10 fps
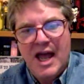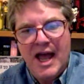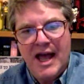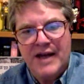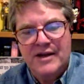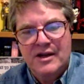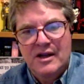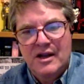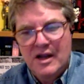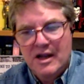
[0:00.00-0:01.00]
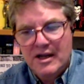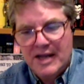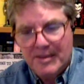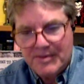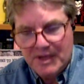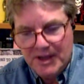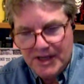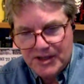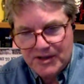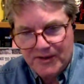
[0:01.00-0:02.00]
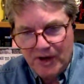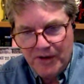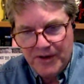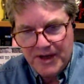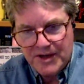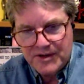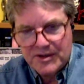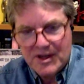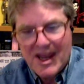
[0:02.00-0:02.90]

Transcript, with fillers: had kept a list of all these